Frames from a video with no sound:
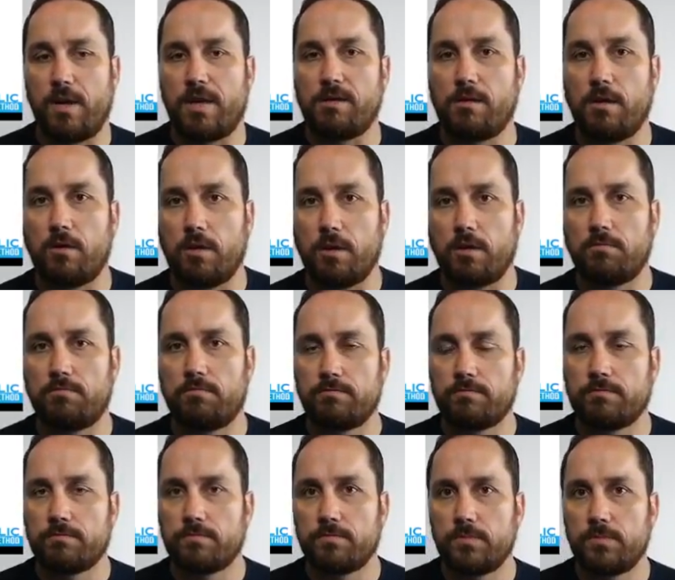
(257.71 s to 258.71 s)
You know,
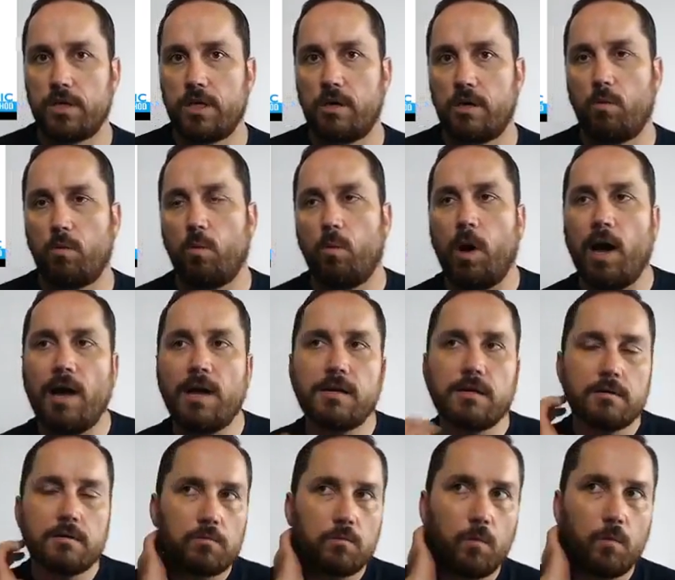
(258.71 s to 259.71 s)
why do you want to
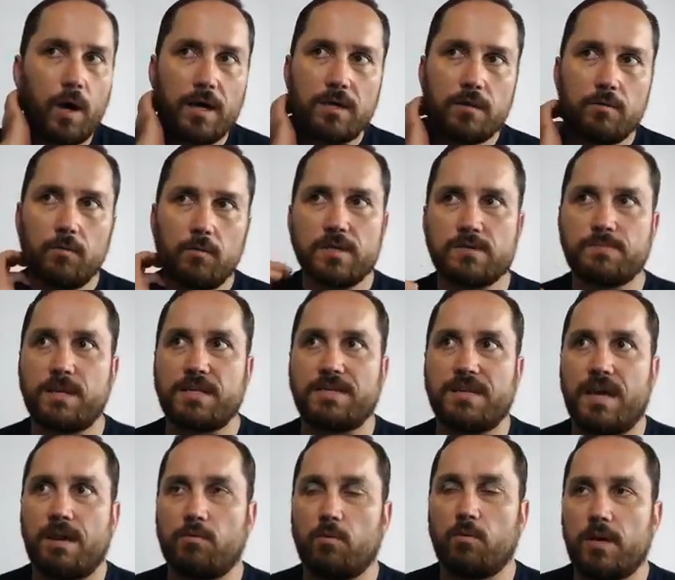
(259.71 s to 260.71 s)
spend time? Why do you want to
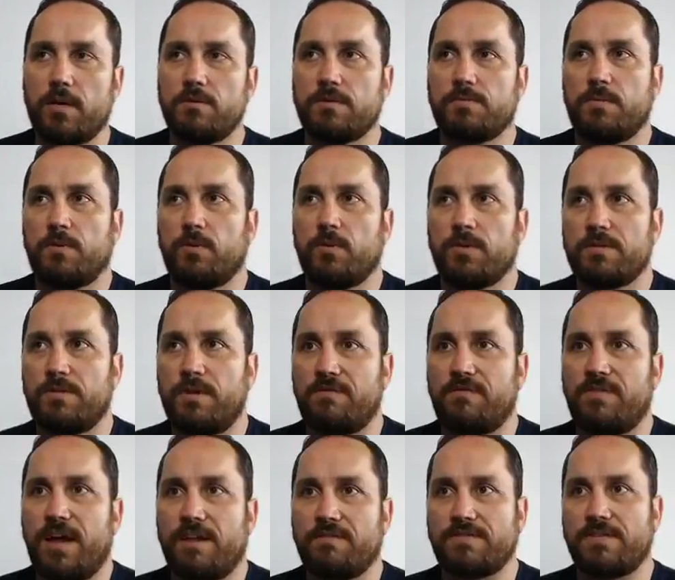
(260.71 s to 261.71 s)
spend $5,000, $10,000,
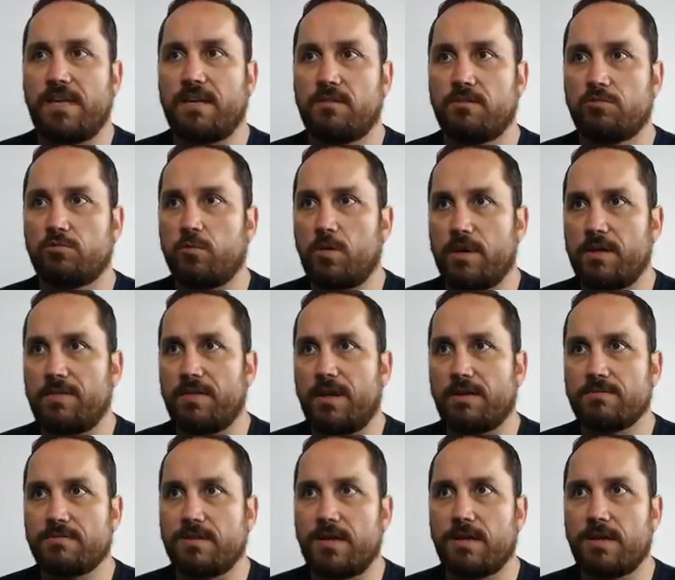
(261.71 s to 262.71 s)
$20,000 on a logo?